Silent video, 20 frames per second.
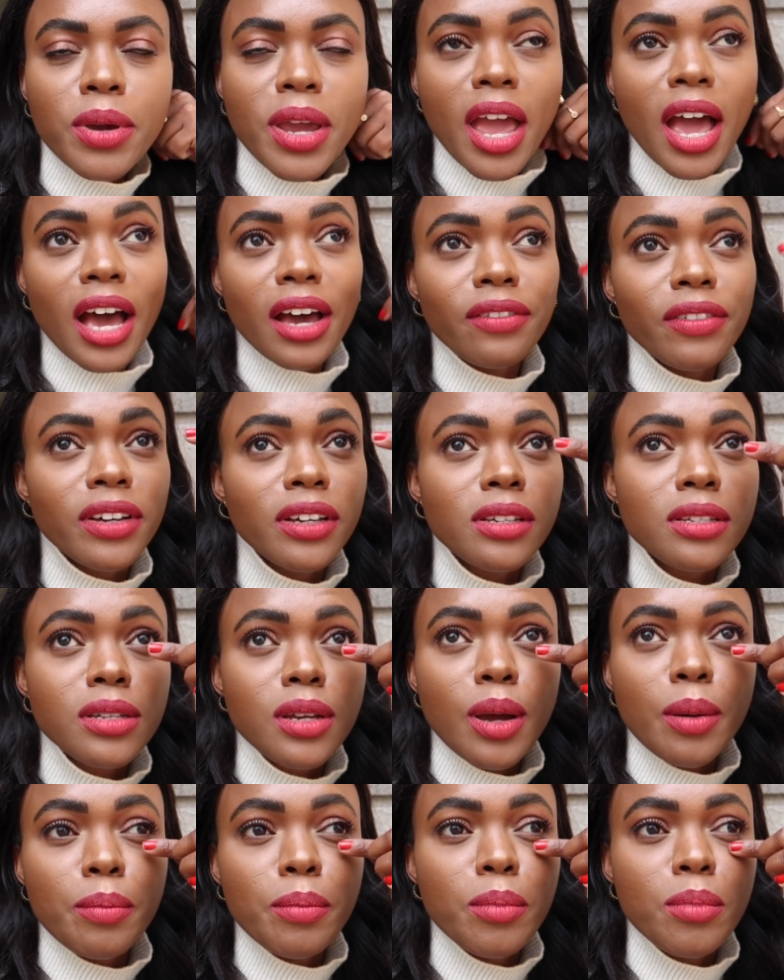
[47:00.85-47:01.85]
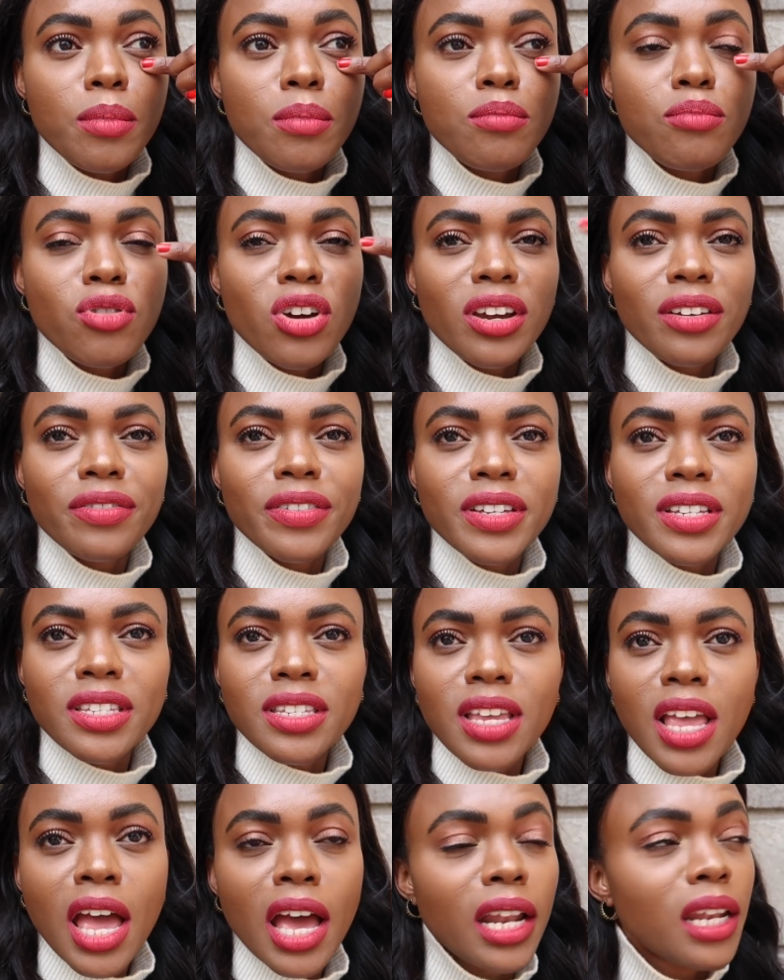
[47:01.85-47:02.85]
we're having some
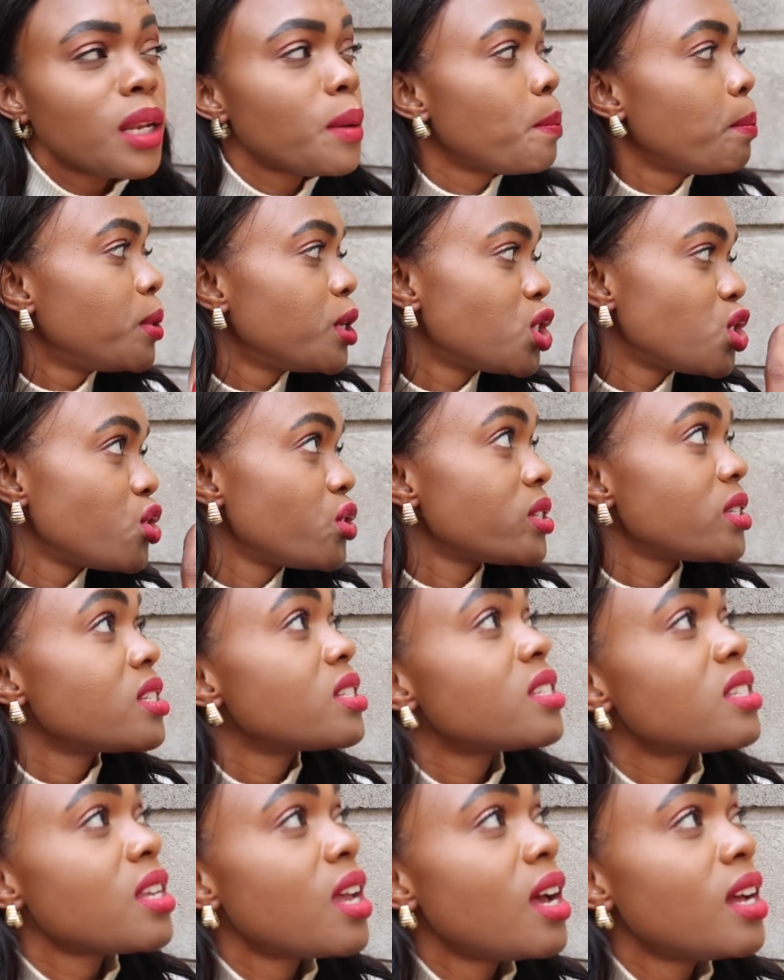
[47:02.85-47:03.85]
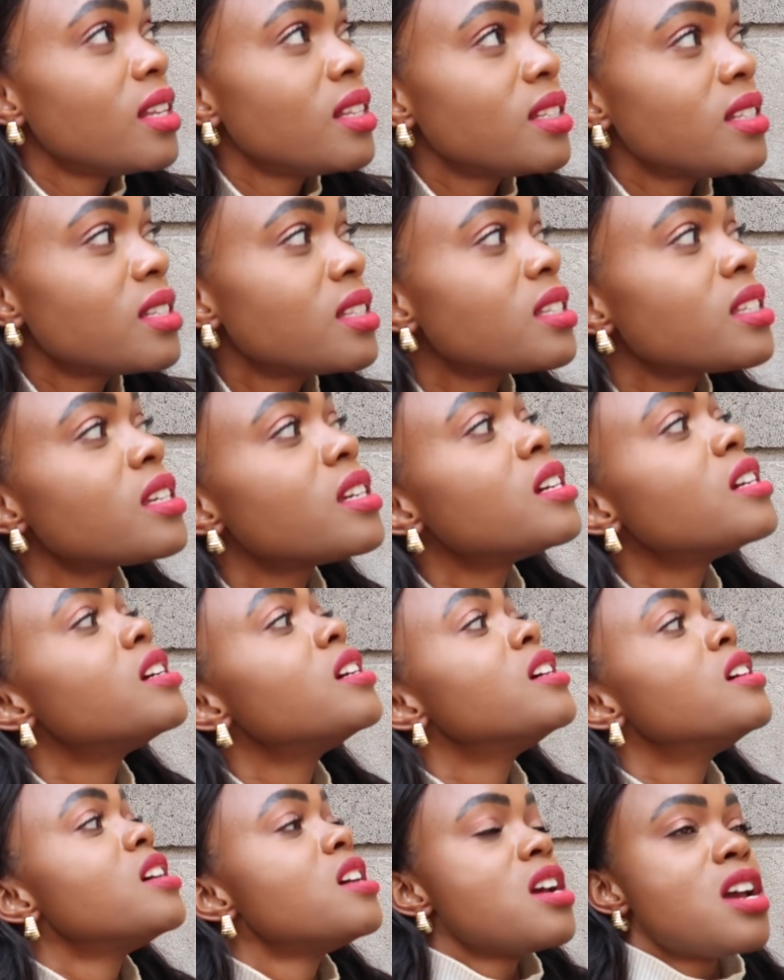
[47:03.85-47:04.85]
breakfast at Butchers and Sons,
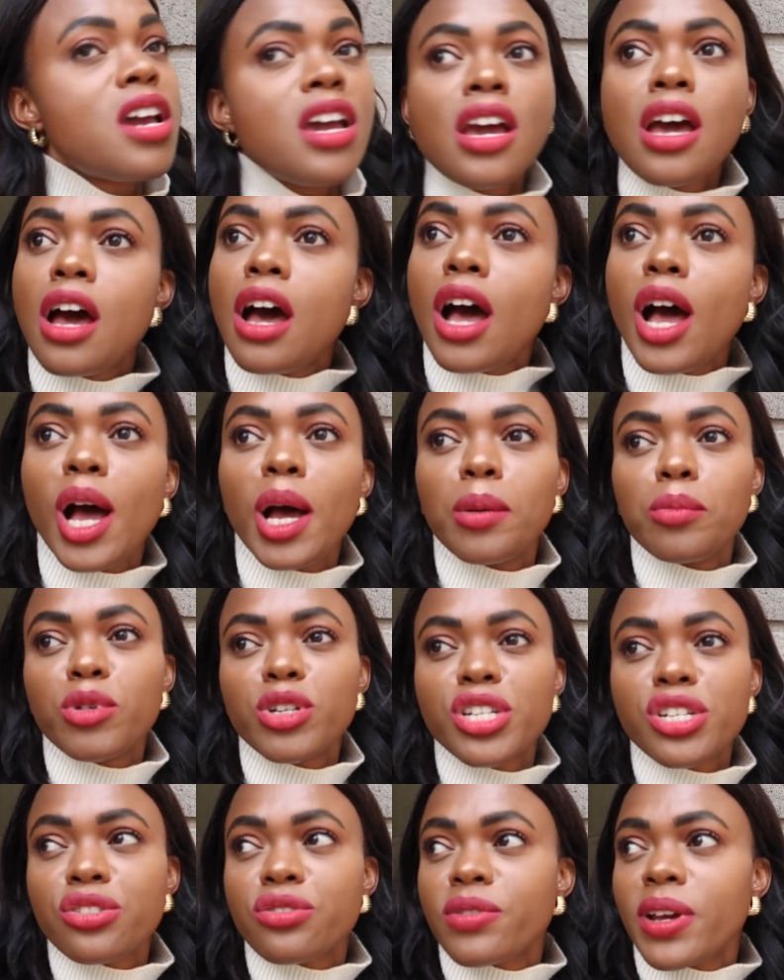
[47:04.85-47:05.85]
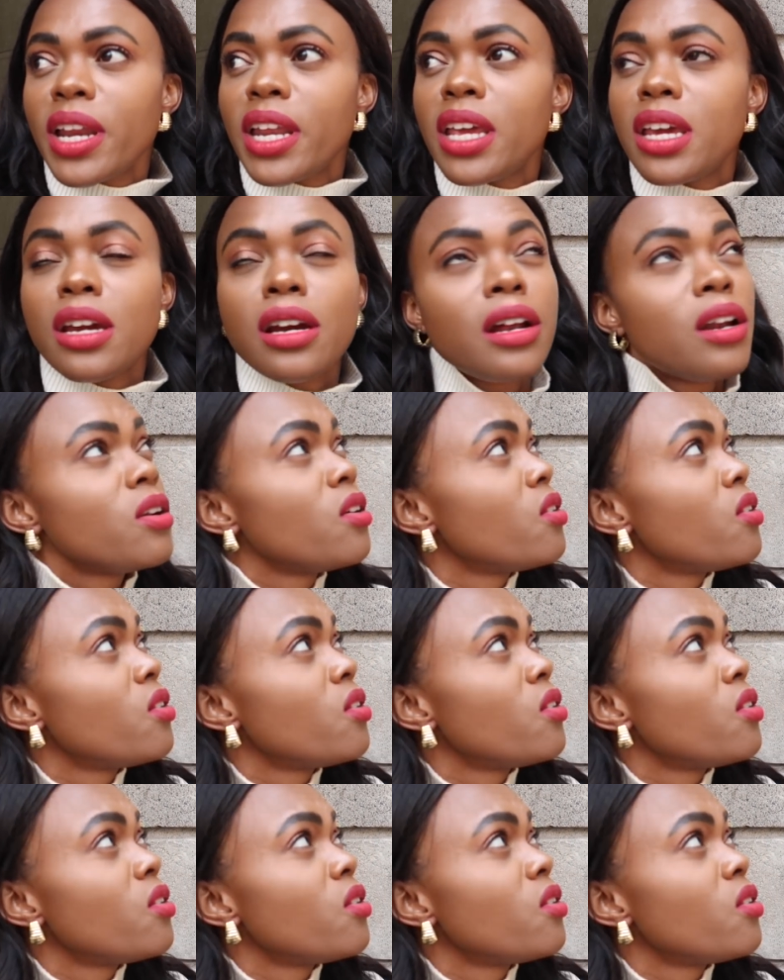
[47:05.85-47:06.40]
um, which is right here on